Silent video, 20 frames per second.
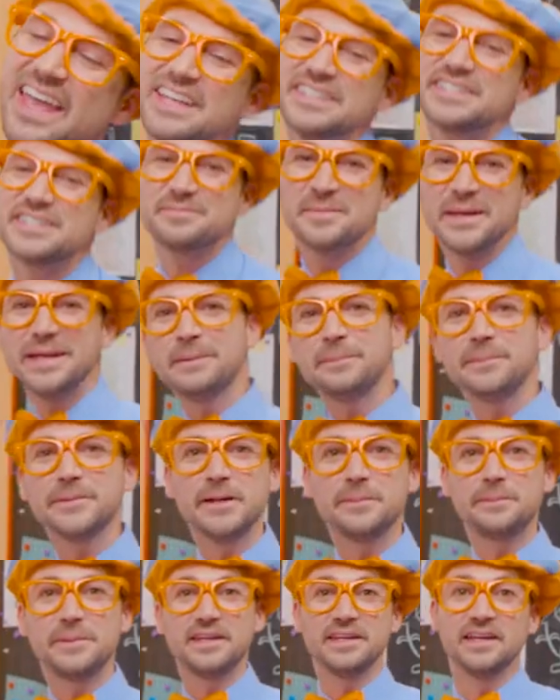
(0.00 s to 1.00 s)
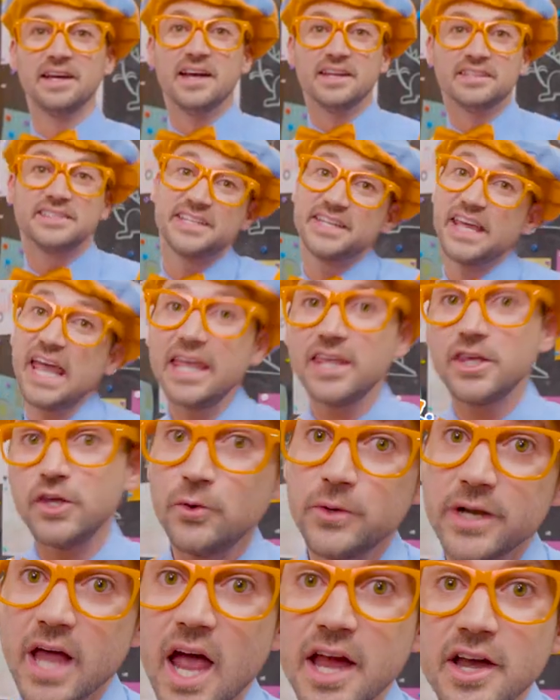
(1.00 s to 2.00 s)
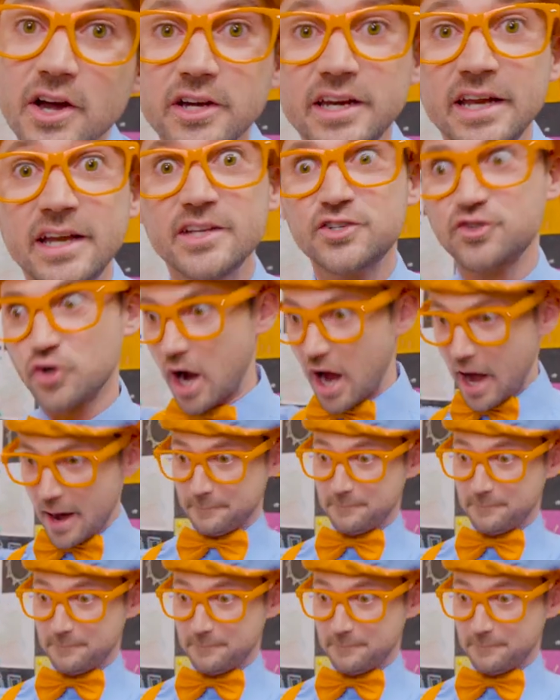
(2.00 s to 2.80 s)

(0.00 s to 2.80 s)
it's me, Blippi. Today, you and I are gonna draw a